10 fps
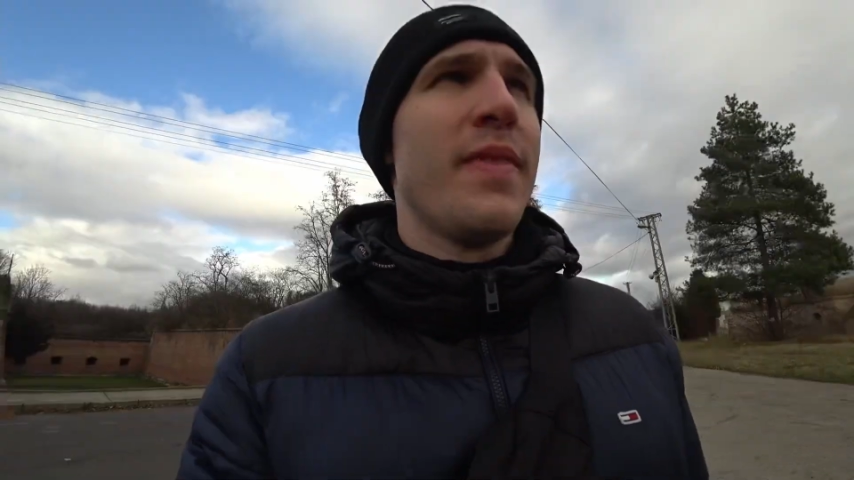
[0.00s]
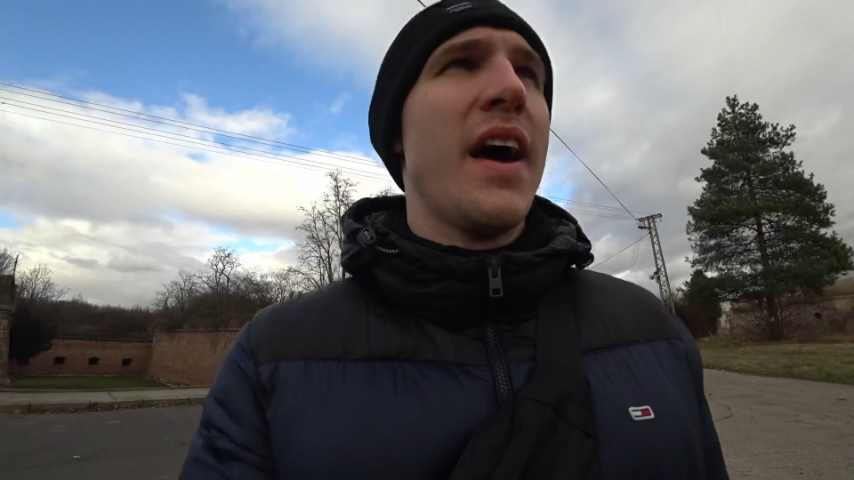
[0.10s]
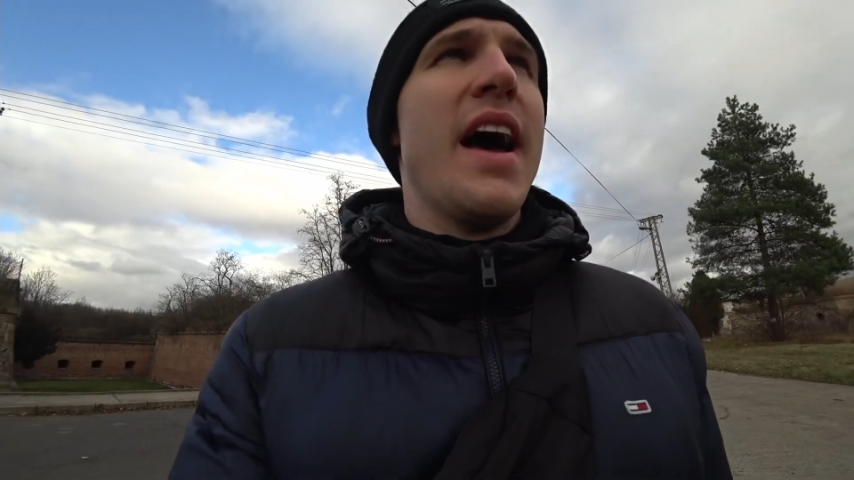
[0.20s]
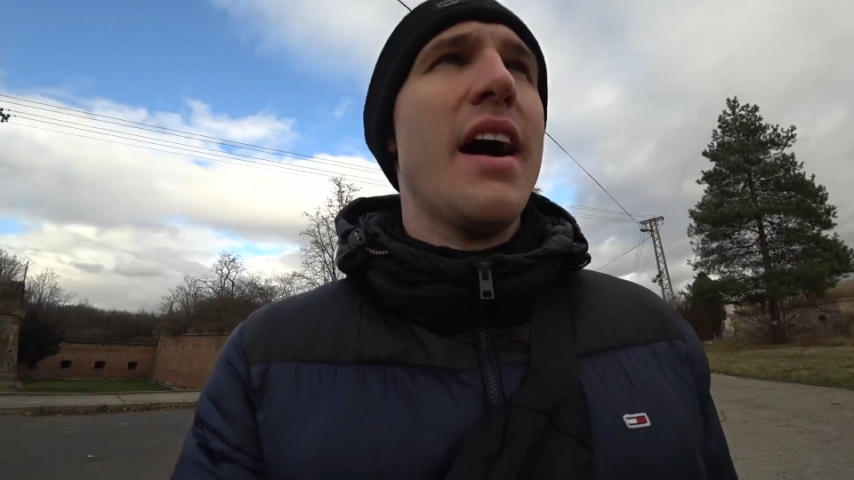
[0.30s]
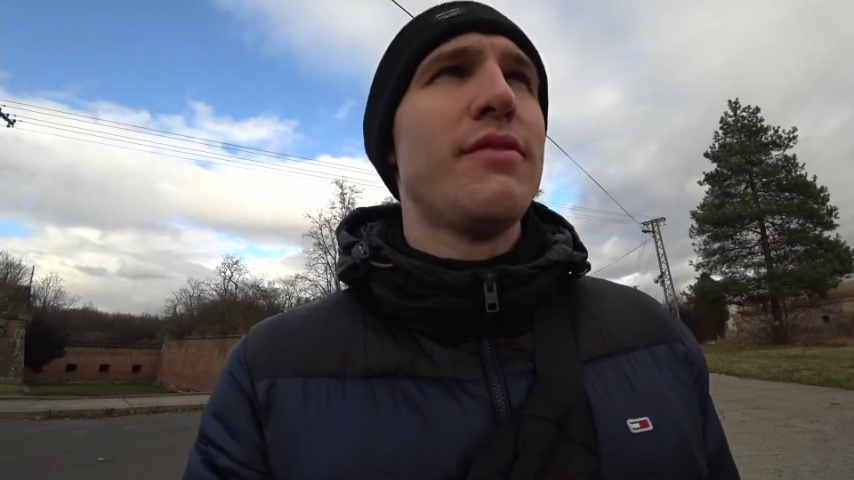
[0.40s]

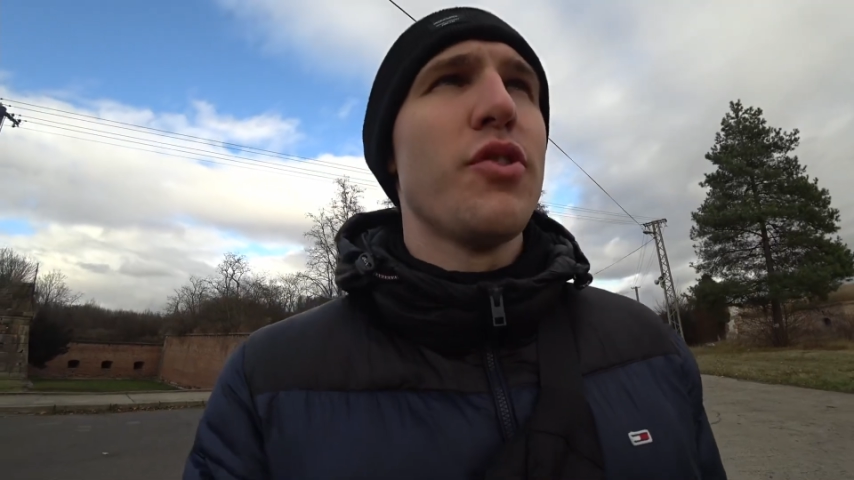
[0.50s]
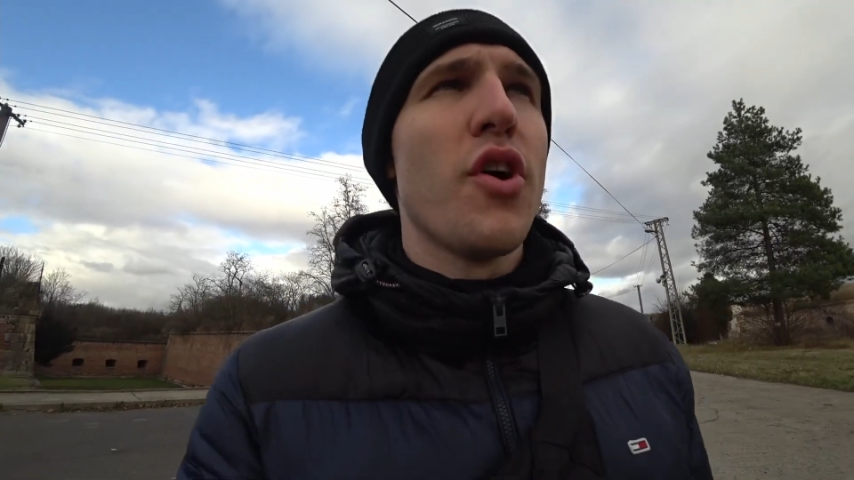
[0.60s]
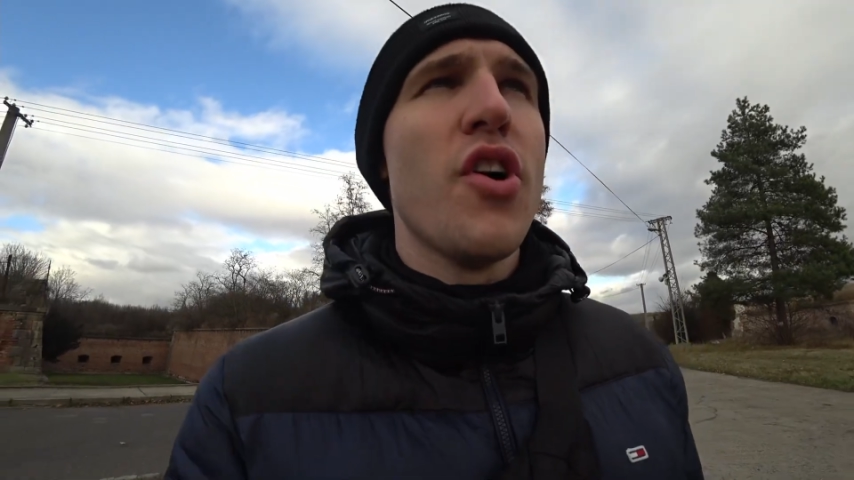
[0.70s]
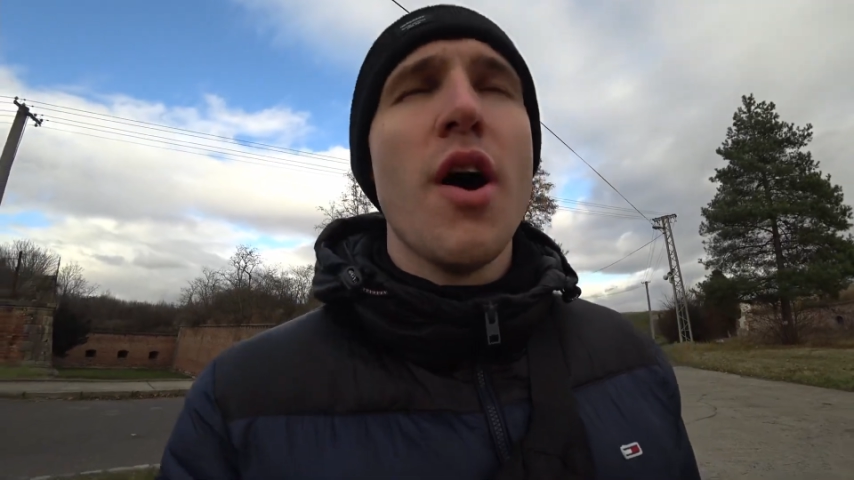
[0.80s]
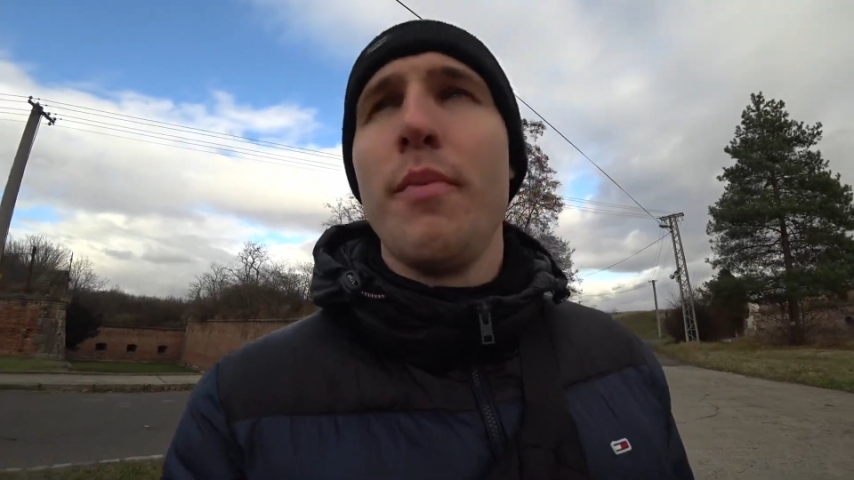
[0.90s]
I have to
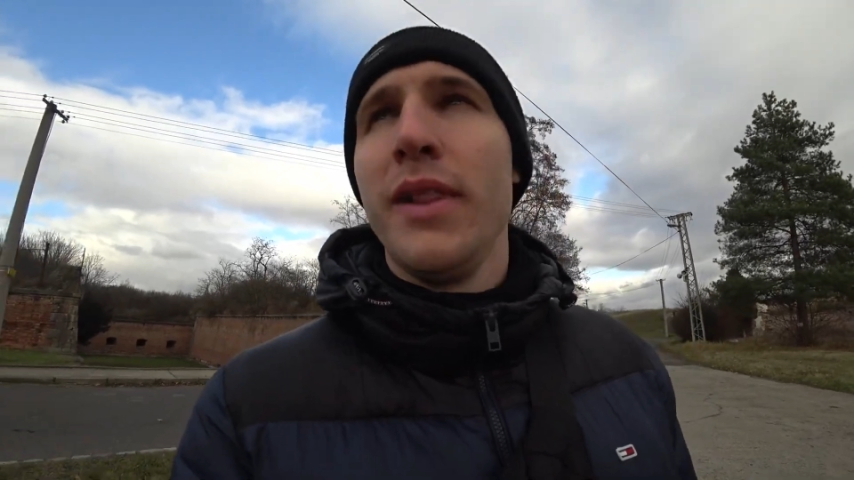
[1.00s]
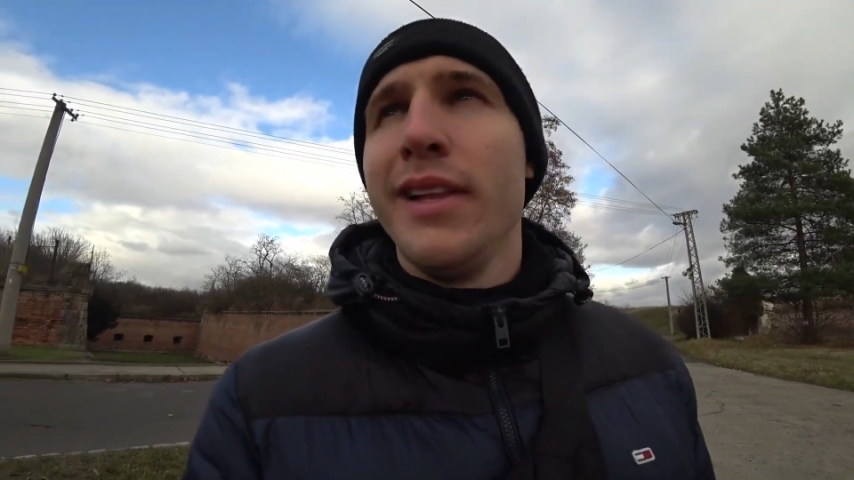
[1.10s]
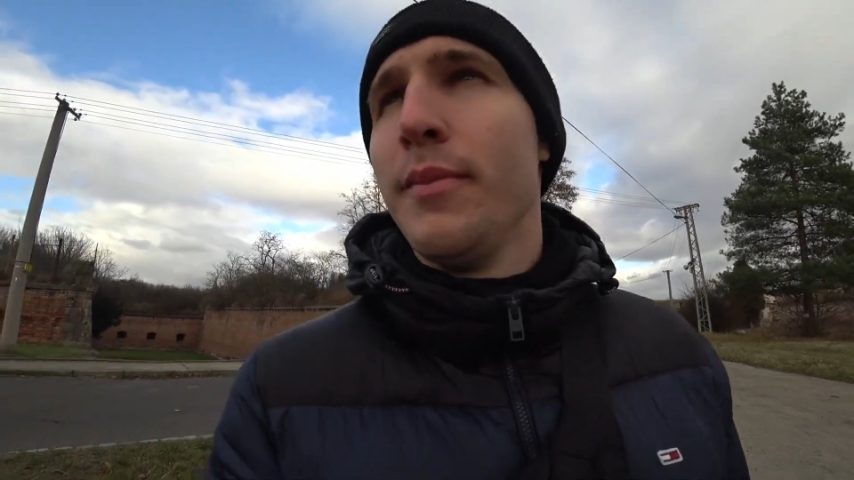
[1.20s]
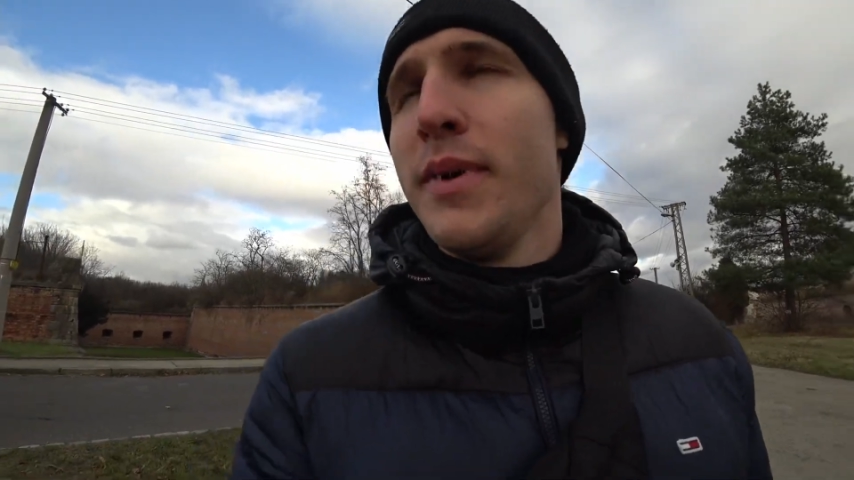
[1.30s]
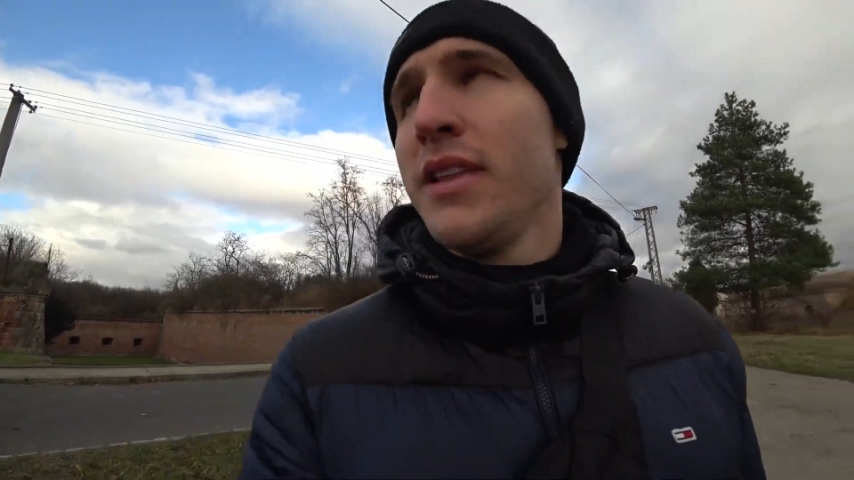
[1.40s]
hurry up a
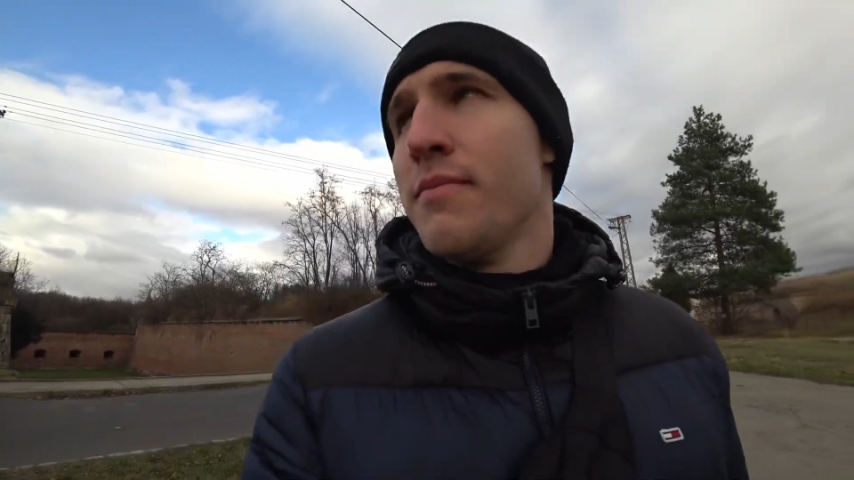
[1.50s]
little bit.